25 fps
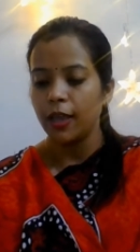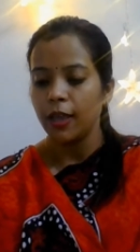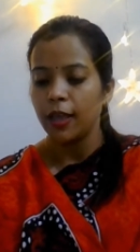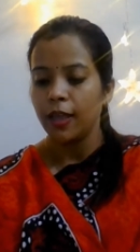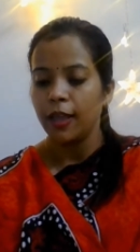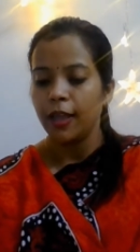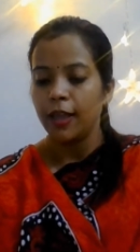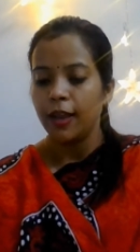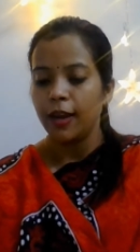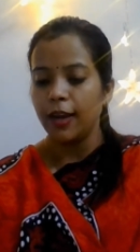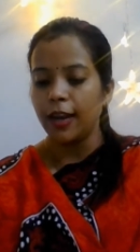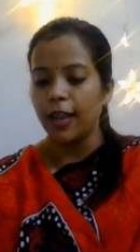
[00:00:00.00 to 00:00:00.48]

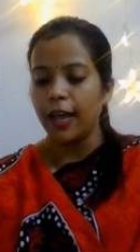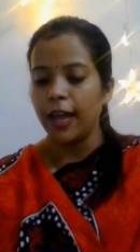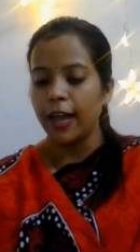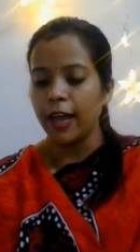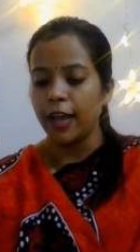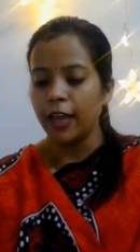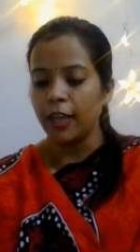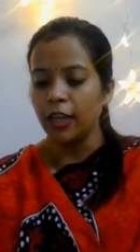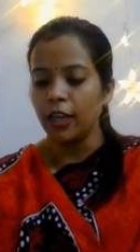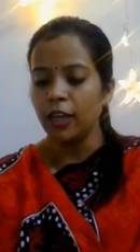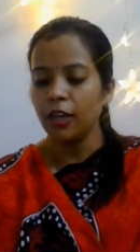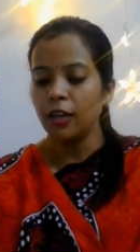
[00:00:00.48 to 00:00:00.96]

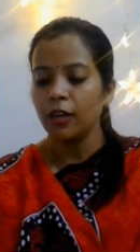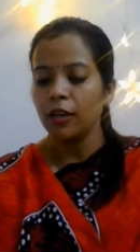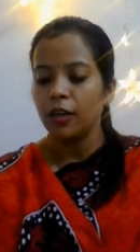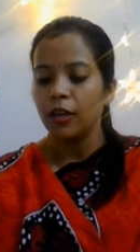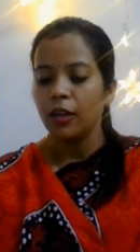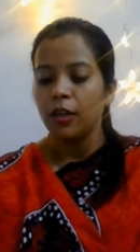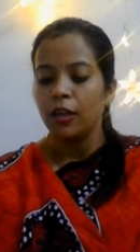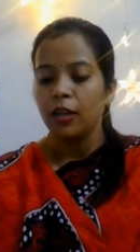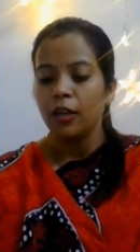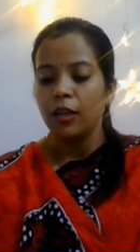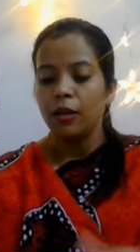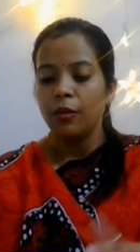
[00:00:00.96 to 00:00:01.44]
like
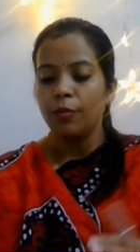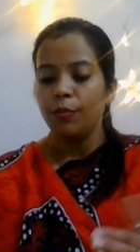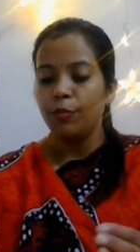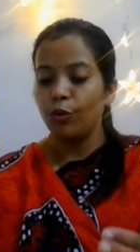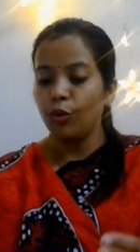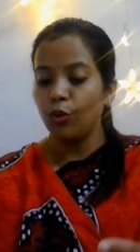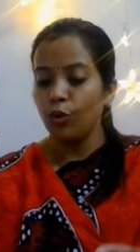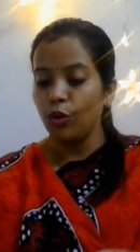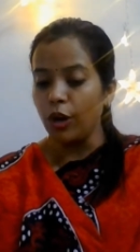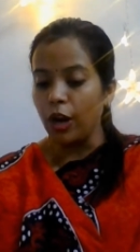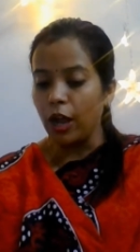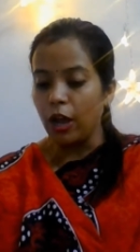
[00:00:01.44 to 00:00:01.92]

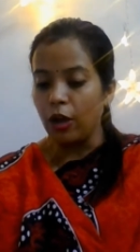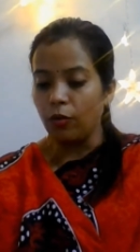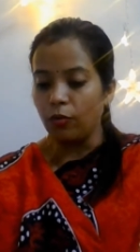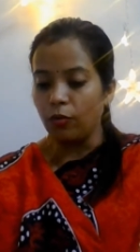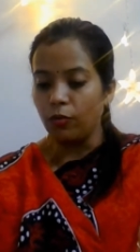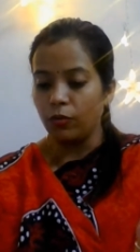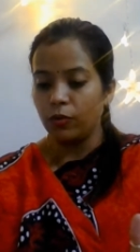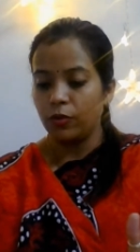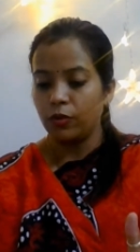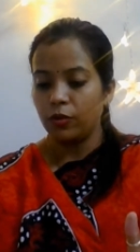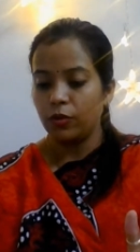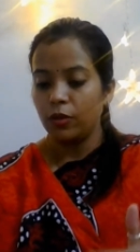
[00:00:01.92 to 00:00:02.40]

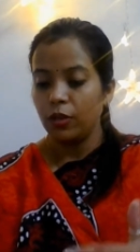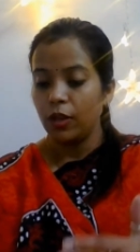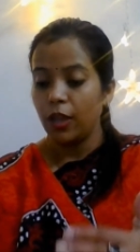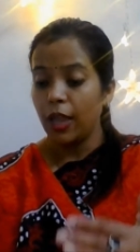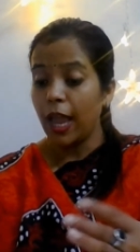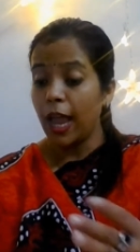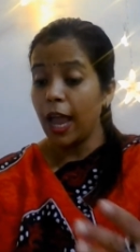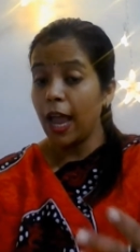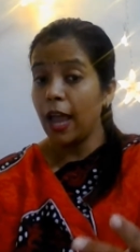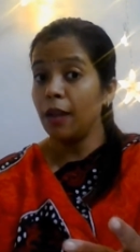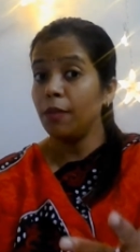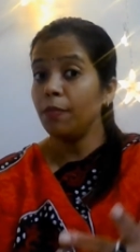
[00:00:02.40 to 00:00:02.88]
pronouns
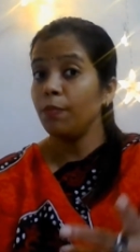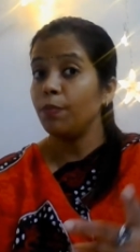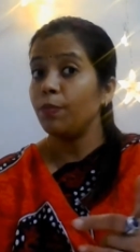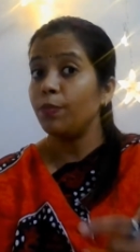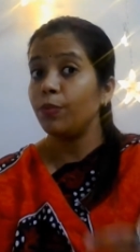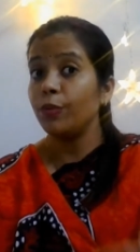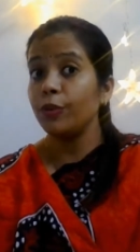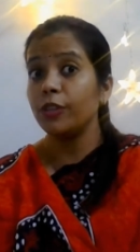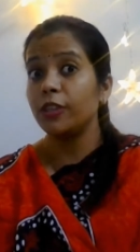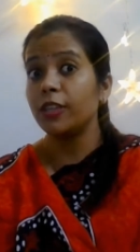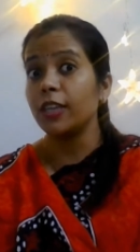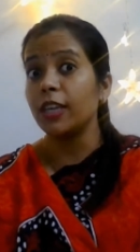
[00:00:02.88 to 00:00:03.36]
and
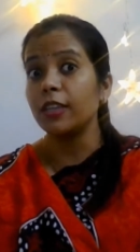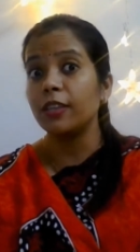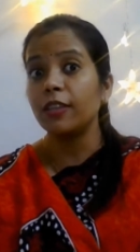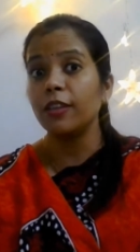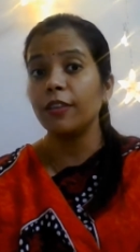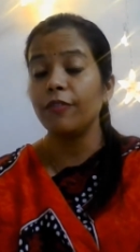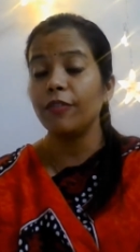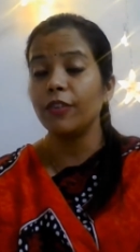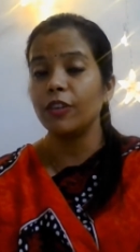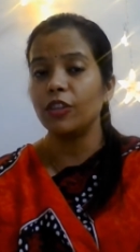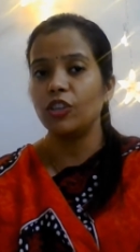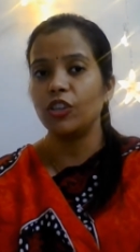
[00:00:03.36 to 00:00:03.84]
possessive
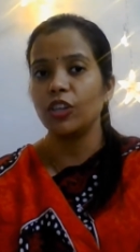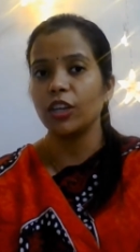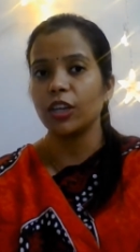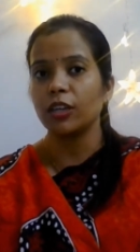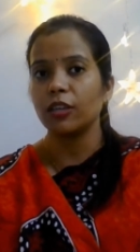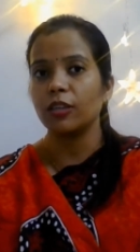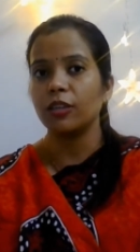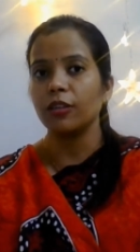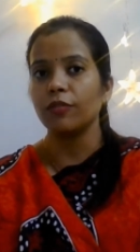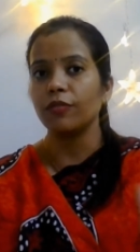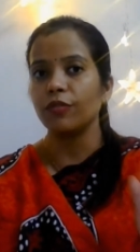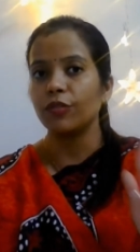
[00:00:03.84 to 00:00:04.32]

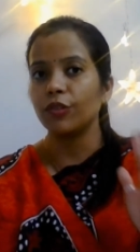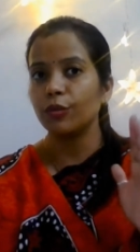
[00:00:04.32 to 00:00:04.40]
adjectives.